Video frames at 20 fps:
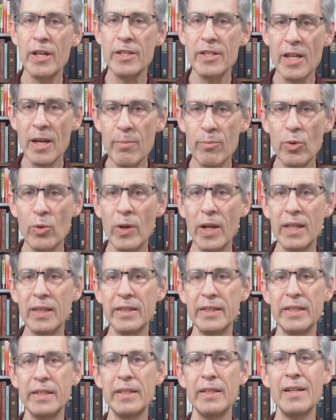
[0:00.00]

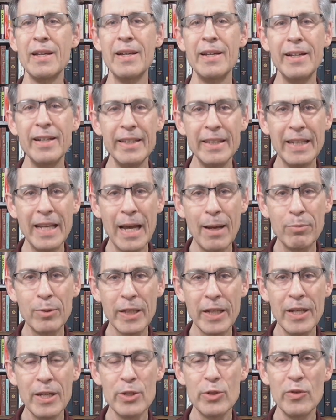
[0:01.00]
temporality in the
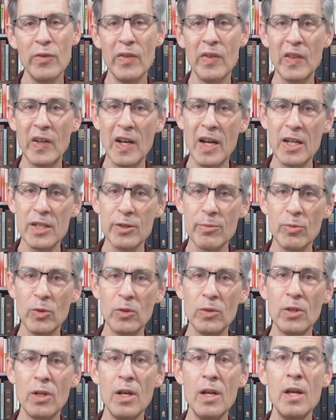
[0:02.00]
application of the gospel,